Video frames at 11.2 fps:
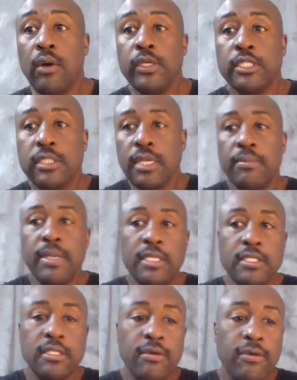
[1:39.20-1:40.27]
which
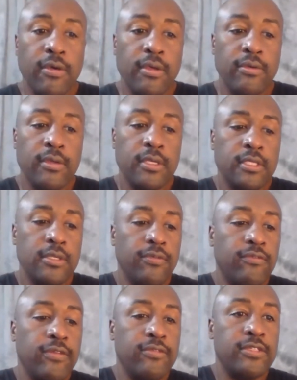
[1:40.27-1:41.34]
means the
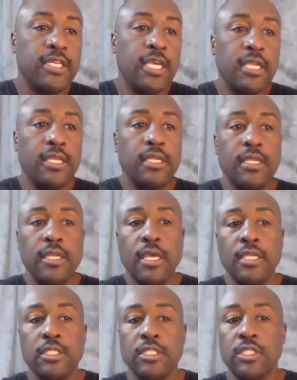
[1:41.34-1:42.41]

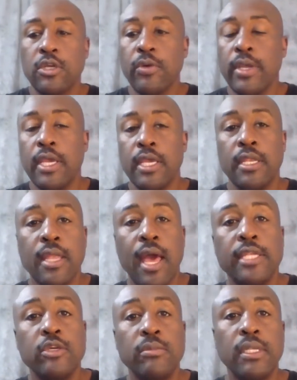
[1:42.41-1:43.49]
15-inch screen,
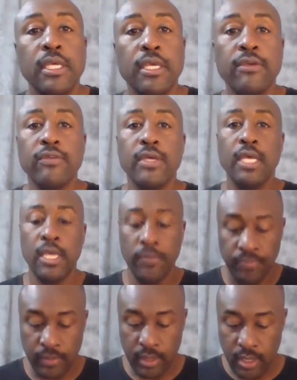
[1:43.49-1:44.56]
I do believe.
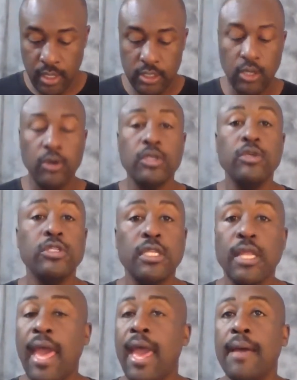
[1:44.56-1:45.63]
So
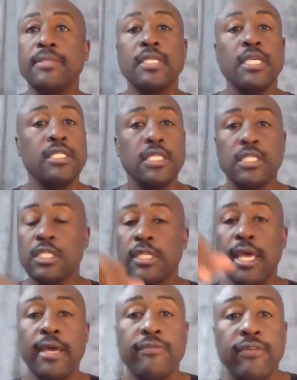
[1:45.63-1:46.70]
using the apps, easy, just
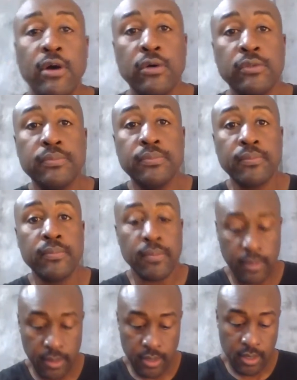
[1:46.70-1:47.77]
like a phone.
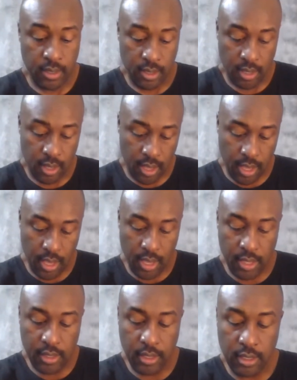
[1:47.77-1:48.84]

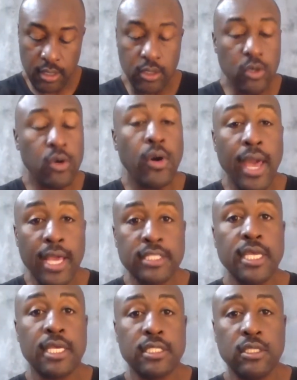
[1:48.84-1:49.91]
And Google
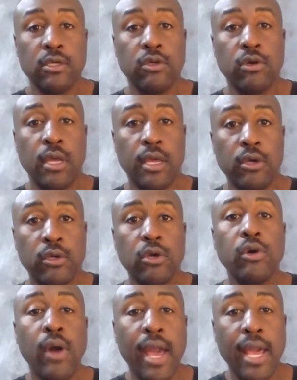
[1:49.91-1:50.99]
Access, so
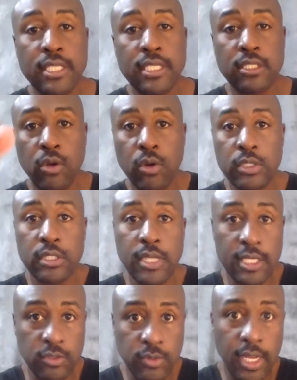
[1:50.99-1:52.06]
Google Access, of course, and
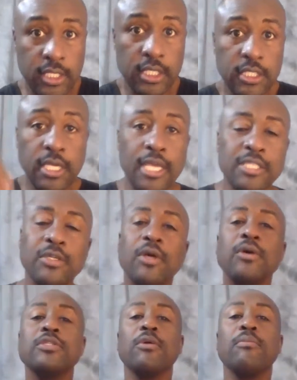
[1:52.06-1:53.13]
that's what I just said. So
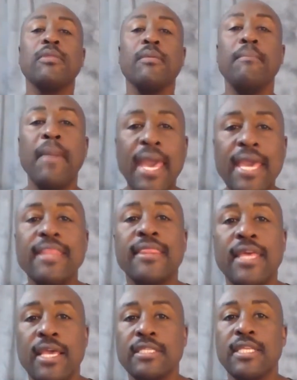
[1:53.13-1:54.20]
those are the main
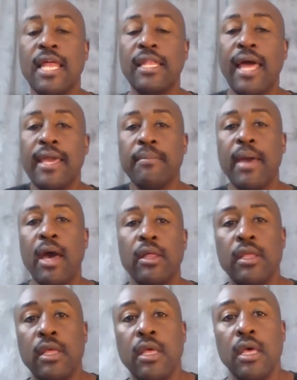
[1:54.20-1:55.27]
things that I like
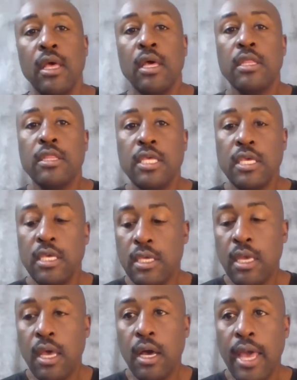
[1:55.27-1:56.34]
about
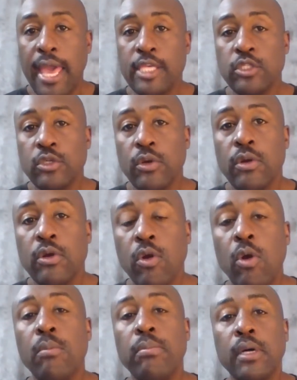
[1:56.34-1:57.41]
the Acer
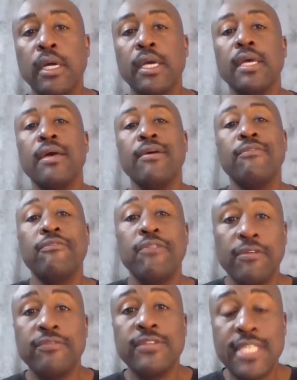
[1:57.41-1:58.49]
Chromebook
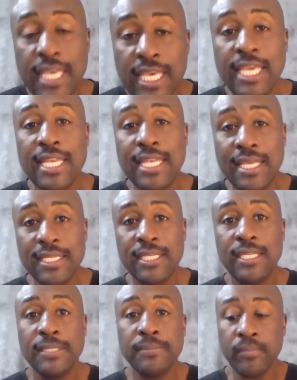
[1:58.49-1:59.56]
15.
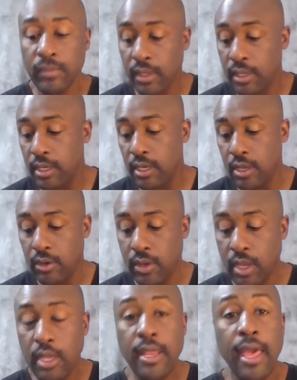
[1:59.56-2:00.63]
You
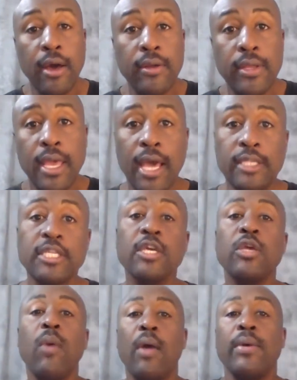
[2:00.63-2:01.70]
know, now I'll
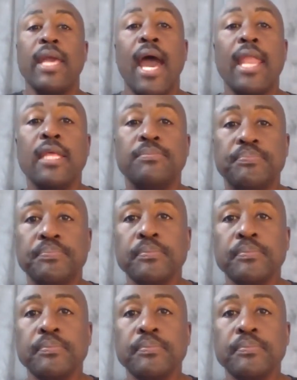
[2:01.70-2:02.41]
tell you why we got it.